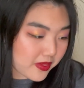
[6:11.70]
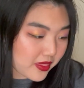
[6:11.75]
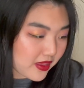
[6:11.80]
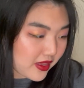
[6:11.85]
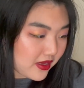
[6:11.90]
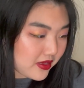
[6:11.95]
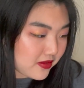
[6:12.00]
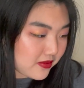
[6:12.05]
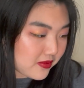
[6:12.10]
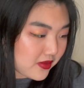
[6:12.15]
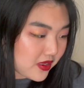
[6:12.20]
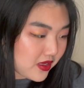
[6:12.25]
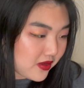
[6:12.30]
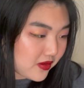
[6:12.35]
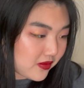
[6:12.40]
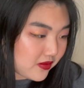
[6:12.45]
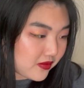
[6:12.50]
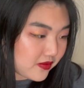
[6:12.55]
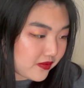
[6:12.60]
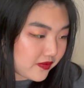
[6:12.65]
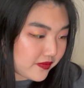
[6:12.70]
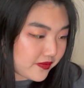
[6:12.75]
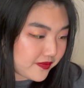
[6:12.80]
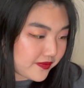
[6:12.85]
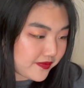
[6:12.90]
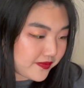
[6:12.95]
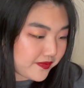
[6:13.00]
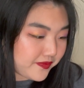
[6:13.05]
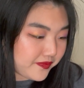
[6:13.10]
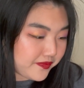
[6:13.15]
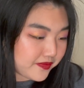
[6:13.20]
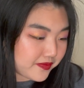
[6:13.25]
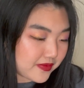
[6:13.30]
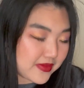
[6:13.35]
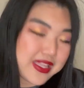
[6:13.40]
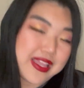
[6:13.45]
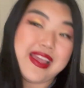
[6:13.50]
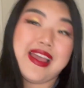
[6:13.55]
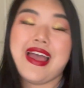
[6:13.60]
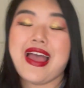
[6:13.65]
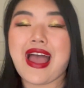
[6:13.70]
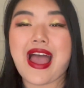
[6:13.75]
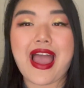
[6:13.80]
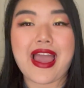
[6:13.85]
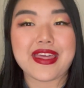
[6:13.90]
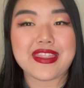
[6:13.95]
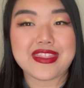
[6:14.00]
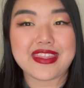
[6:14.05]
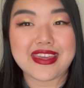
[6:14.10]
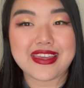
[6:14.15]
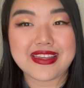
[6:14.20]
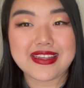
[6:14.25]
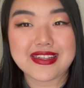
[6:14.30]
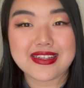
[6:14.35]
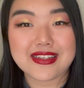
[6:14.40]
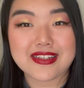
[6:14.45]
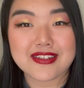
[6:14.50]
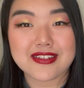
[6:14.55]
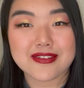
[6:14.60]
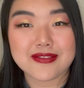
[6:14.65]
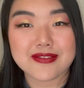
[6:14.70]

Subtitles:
I don't know. I think